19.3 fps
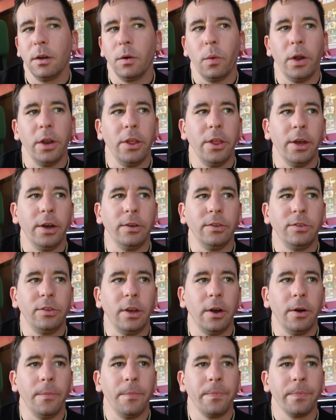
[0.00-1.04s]
one of those.
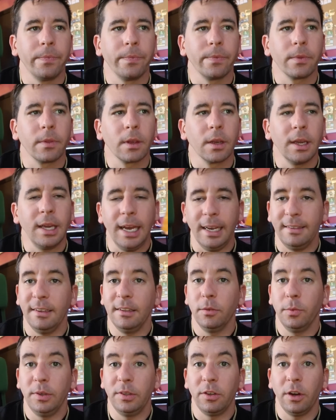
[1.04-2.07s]
So yeah,
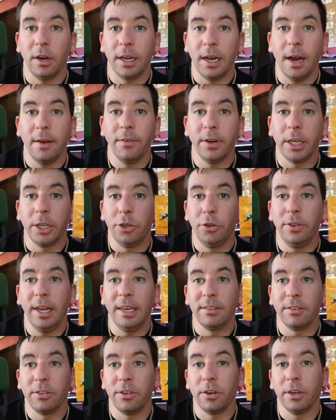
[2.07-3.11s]
since we started covering in
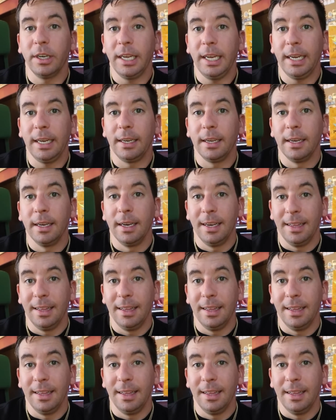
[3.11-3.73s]
2013,